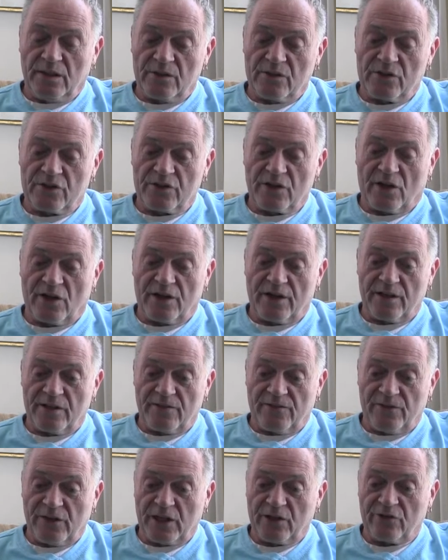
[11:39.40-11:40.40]
started
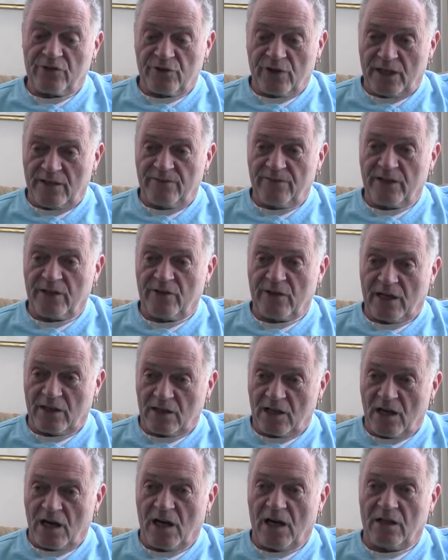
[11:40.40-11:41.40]
to figure, try and figure
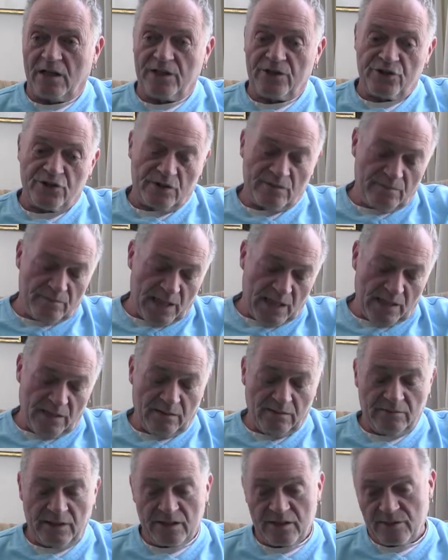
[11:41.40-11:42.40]
out college and my
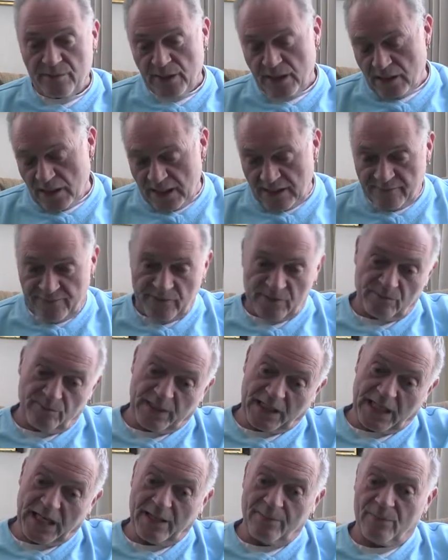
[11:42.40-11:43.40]
rest of my life, and
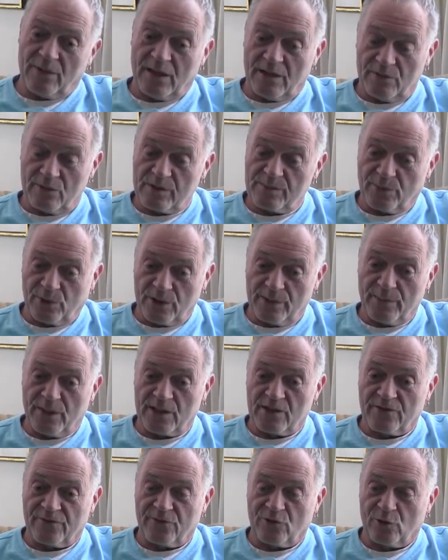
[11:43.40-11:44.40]
became I was pretty
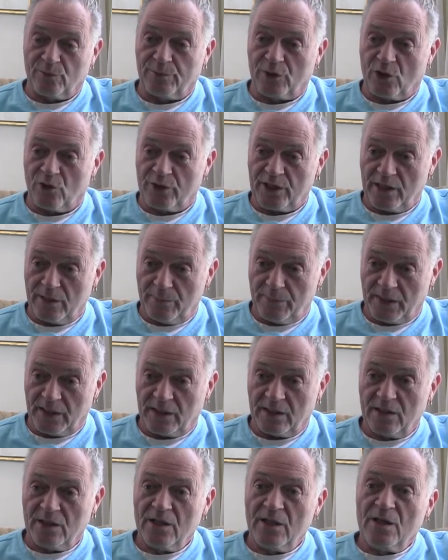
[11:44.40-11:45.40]
much a full blown
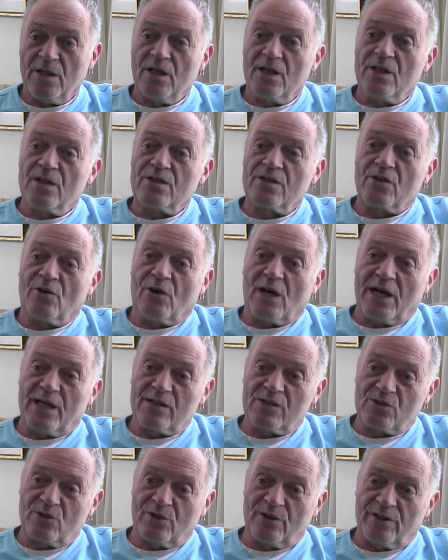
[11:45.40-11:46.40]
hippie. So I
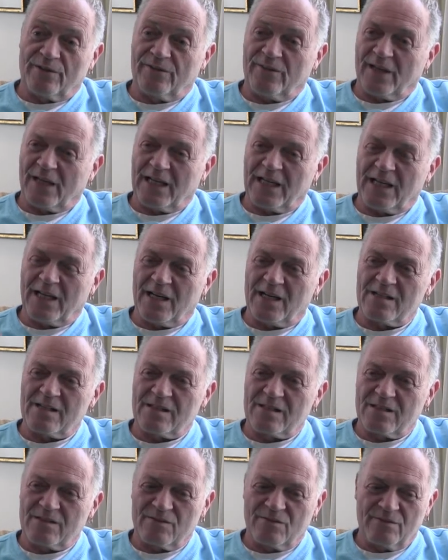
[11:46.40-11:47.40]
sort of, I
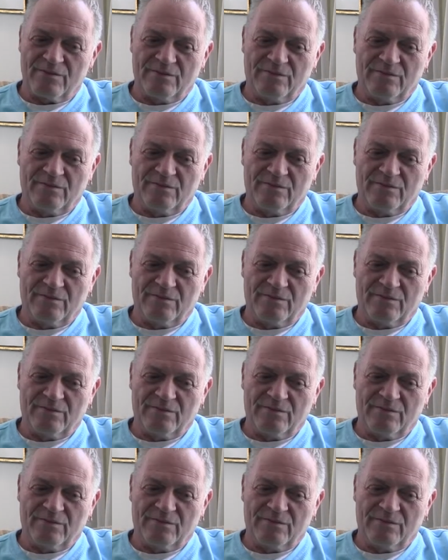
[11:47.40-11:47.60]
guess,